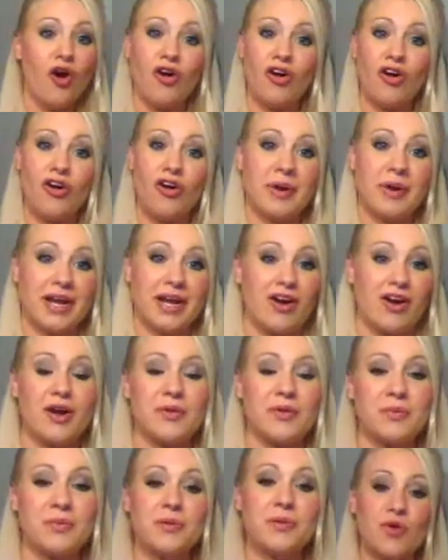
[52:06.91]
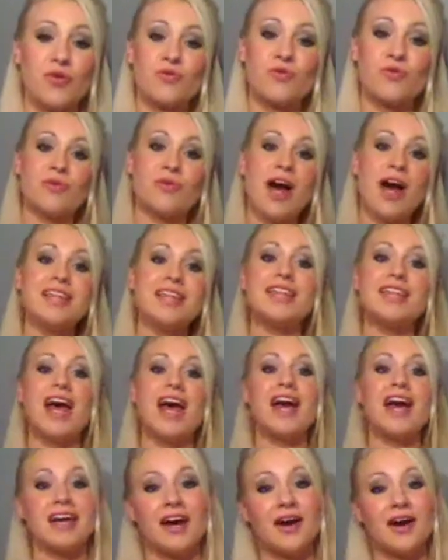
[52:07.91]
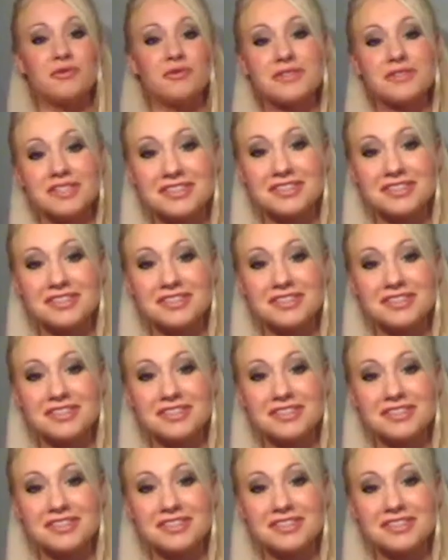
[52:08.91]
Oh my god, we would run that house.